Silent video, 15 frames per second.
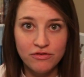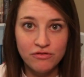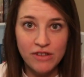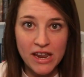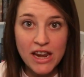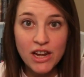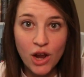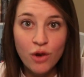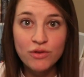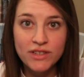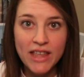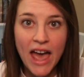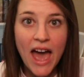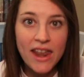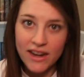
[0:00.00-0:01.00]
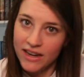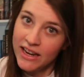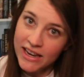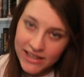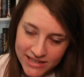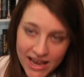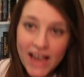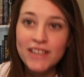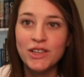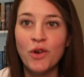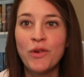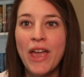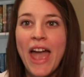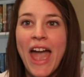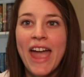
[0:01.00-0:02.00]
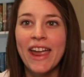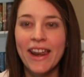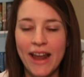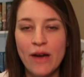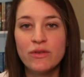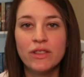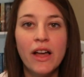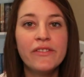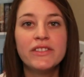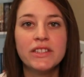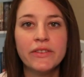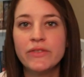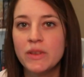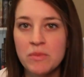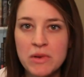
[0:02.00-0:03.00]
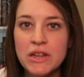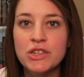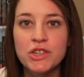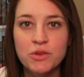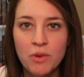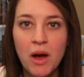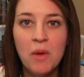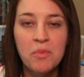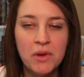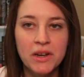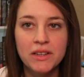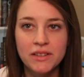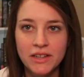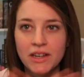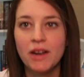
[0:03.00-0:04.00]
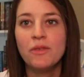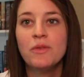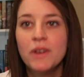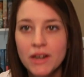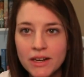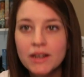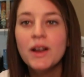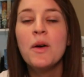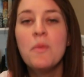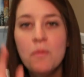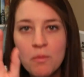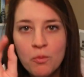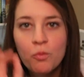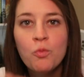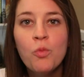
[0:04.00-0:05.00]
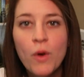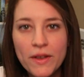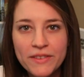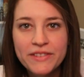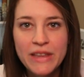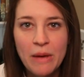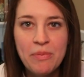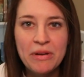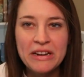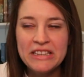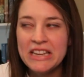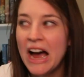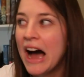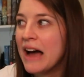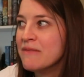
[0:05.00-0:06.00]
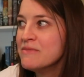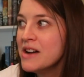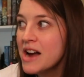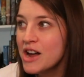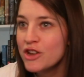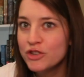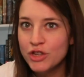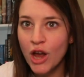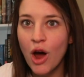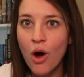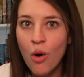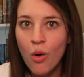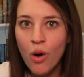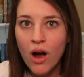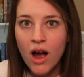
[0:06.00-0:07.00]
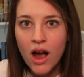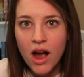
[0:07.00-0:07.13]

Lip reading: he knows that, and he says okay. And I would love to live at the beach as well, but one step at a time. So